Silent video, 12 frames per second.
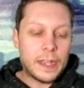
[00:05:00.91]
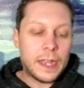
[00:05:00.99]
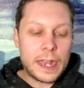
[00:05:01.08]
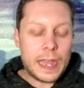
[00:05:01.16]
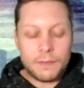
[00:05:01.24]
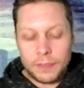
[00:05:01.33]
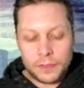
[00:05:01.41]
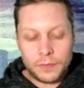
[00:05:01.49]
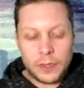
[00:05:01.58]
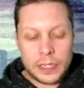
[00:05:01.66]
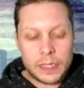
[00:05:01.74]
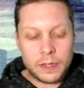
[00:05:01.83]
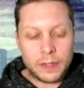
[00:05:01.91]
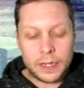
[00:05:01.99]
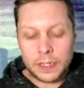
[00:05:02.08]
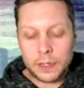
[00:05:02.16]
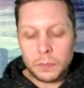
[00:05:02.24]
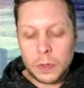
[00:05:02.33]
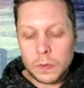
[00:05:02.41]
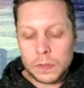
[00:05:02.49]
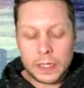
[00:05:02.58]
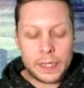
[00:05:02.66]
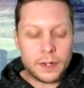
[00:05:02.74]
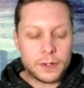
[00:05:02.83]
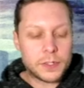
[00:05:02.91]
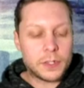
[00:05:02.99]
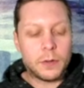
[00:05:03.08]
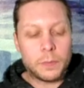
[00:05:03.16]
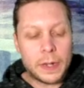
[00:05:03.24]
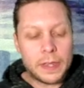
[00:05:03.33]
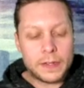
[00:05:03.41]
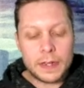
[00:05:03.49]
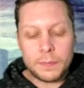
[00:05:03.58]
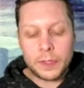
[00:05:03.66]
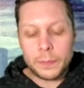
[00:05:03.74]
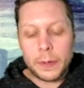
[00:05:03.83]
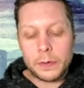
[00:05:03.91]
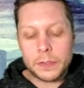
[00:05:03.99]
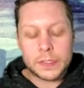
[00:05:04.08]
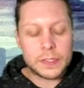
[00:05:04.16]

and have this video that I could post later. So by the time this posts,